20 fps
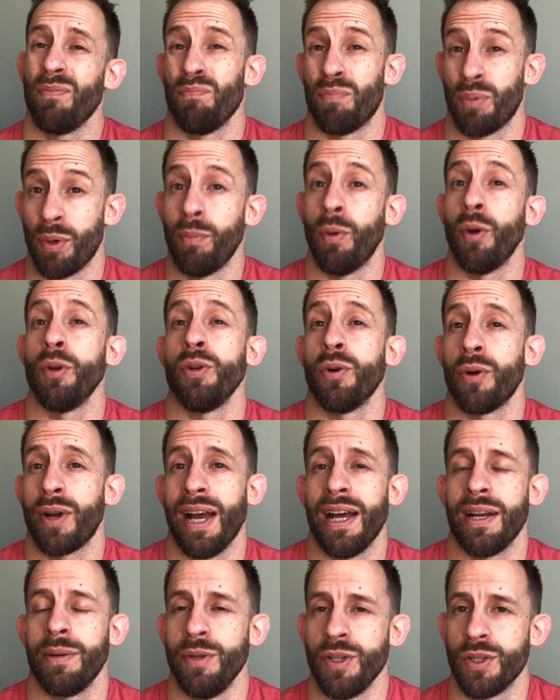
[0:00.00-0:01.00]
promote your
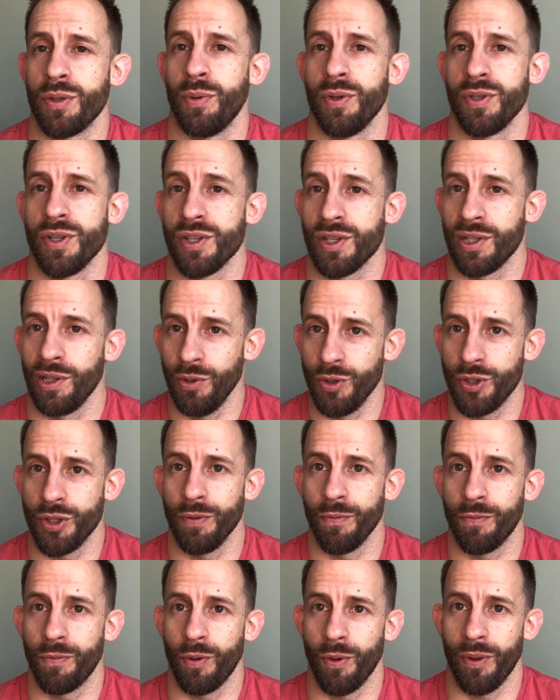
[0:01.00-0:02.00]
academy towards a solution
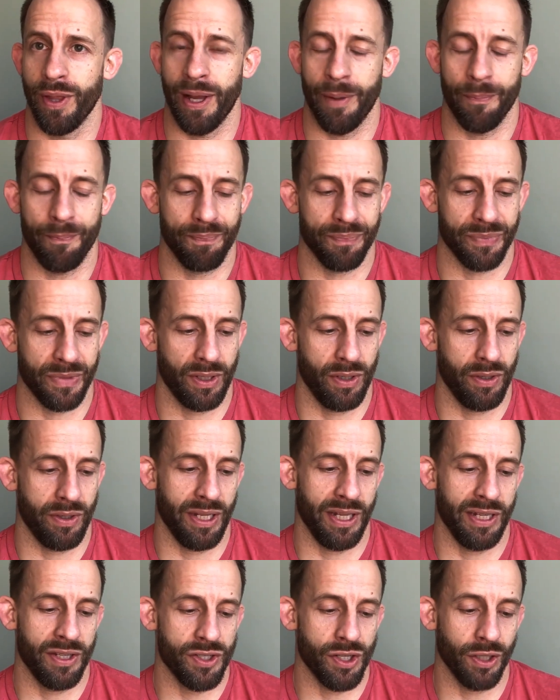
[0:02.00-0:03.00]
for that.
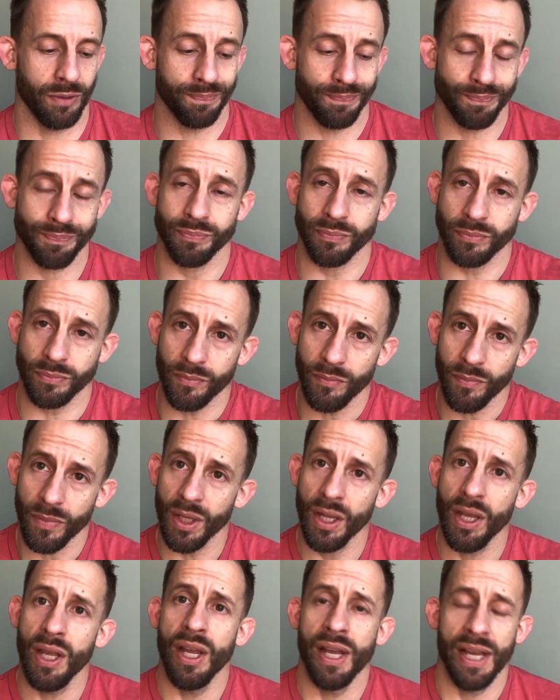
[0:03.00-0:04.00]
Okay, so
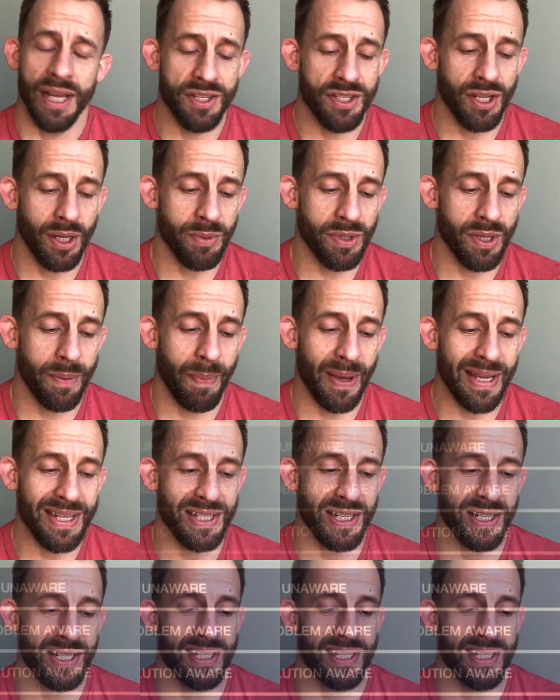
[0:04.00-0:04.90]
in terms of the basic